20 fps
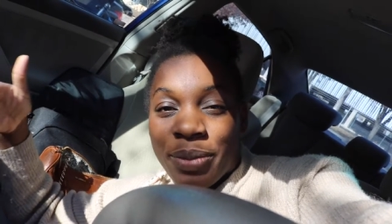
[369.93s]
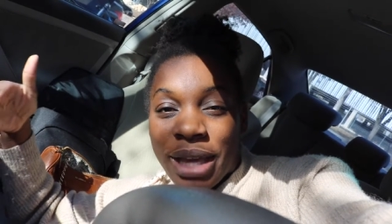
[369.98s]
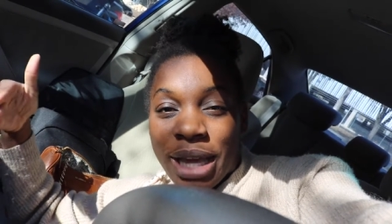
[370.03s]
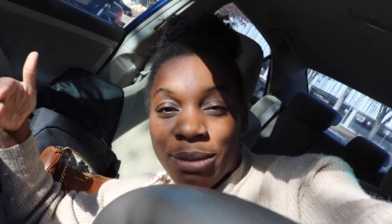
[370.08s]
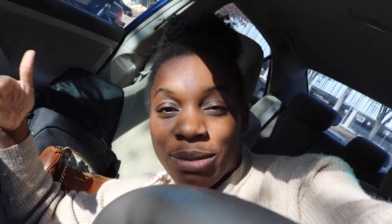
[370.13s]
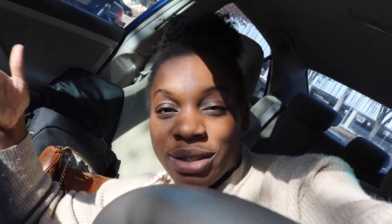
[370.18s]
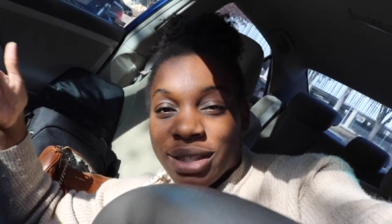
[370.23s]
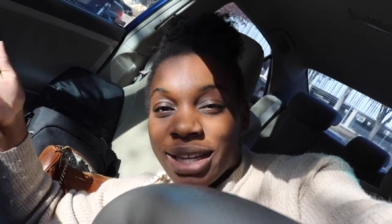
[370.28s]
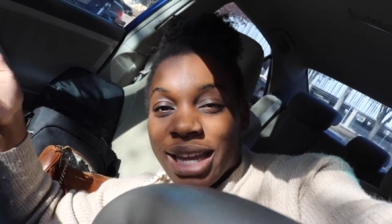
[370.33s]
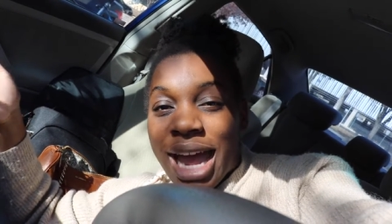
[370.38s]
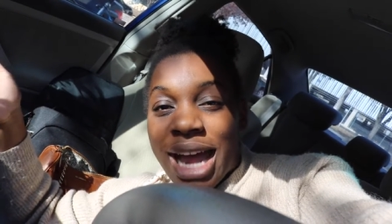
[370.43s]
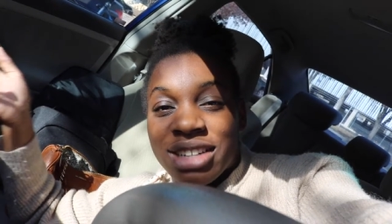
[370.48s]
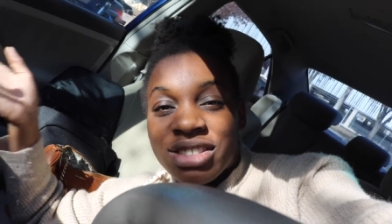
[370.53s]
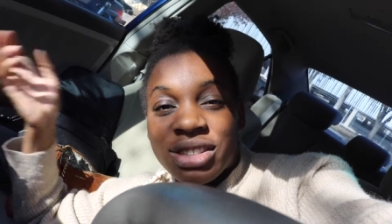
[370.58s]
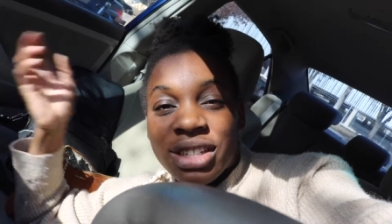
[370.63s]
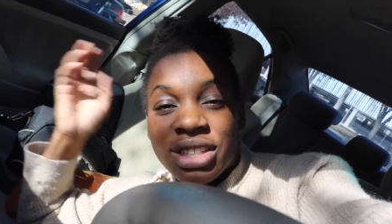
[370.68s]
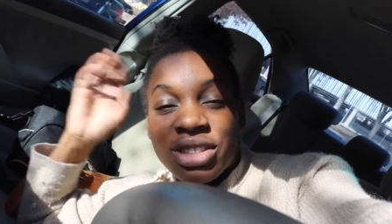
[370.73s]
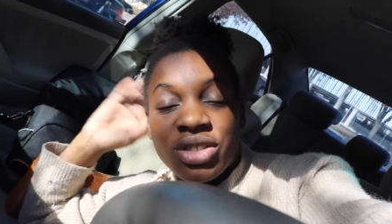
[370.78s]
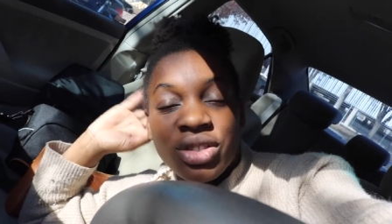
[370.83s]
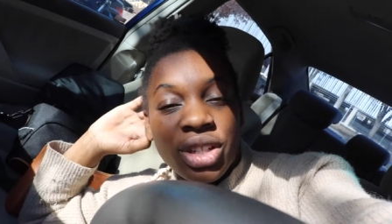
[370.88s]
be able to
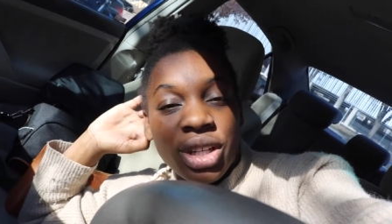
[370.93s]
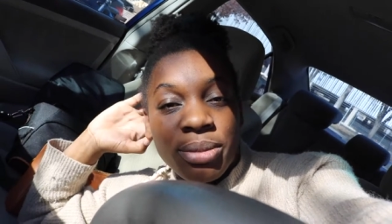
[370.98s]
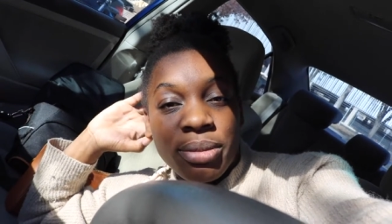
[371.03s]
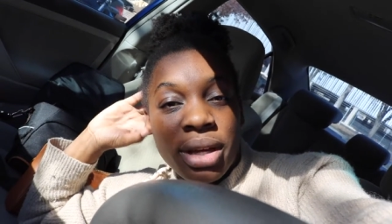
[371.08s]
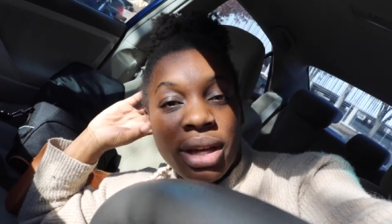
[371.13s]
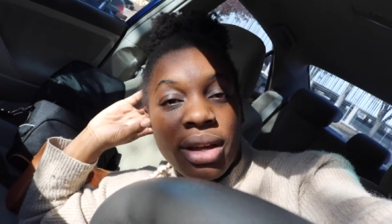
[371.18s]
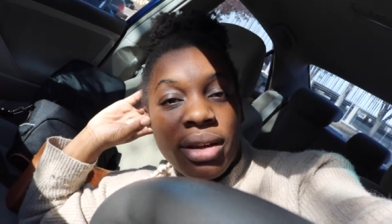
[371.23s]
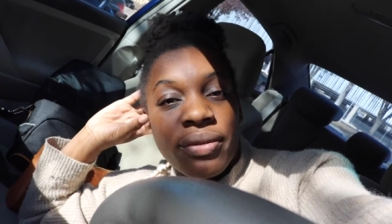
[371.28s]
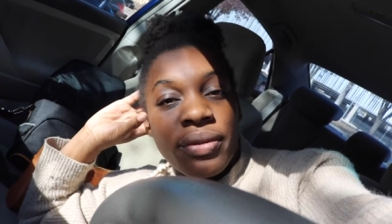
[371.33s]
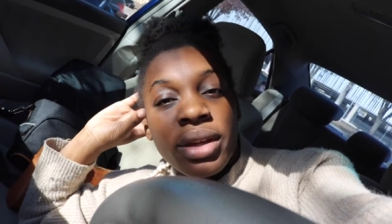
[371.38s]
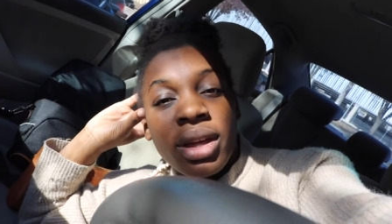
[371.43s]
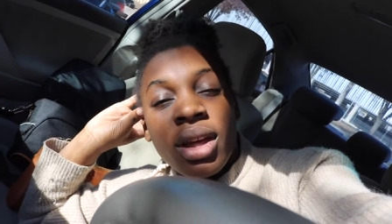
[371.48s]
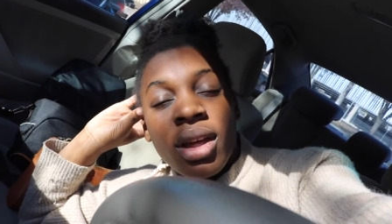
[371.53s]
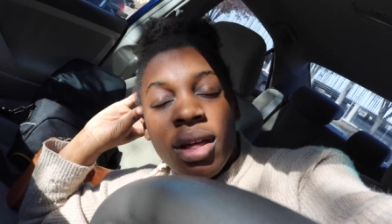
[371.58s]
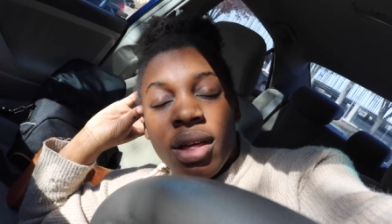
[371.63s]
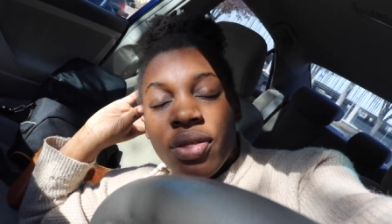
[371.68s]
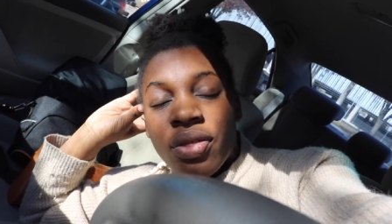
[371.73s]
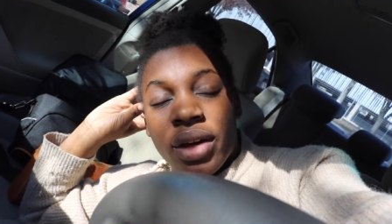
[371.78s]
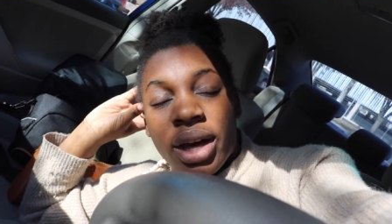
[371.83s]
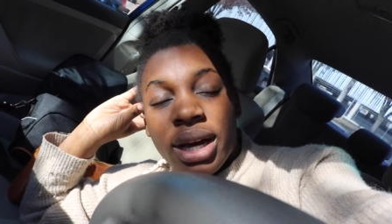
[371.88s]
catch that stream of
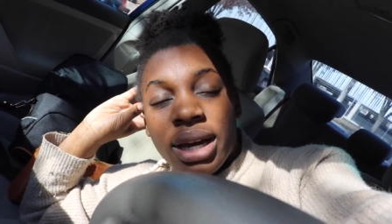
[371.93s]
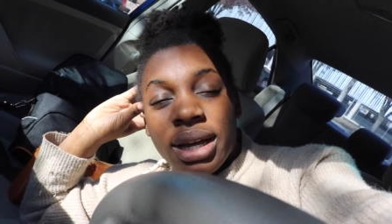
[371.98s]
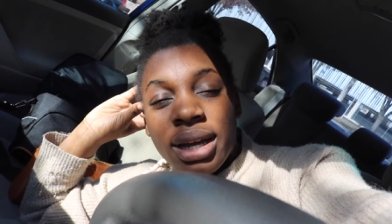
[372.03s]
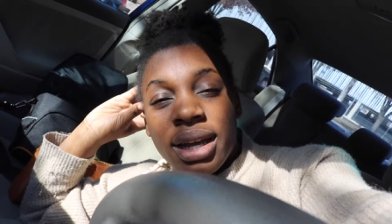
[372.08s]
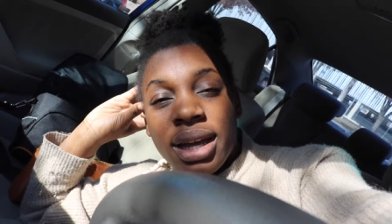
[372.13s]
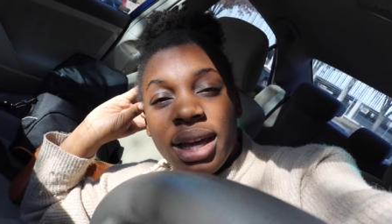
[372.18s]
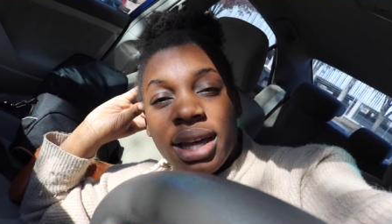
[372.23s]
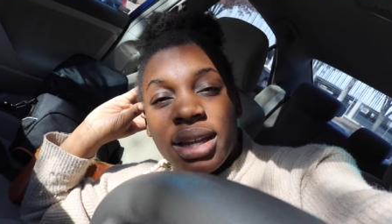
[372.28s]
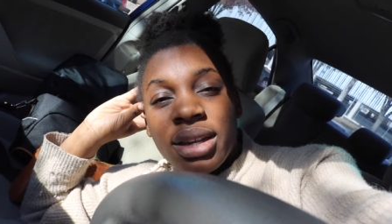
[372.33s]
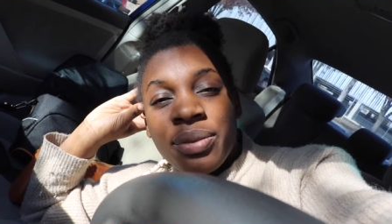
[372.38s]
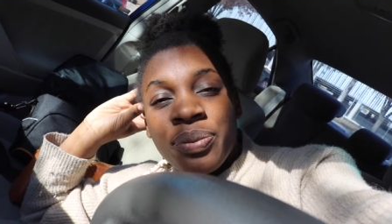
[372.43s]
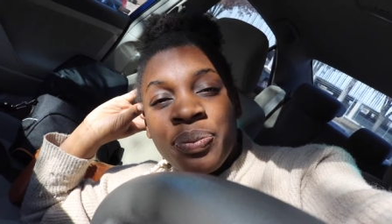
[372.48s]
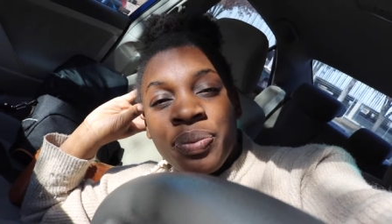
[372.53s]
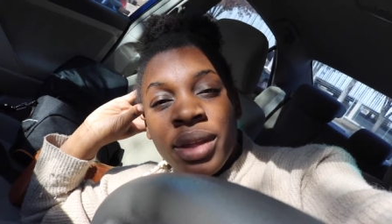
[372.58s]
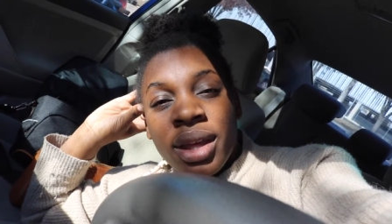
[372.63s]
thought again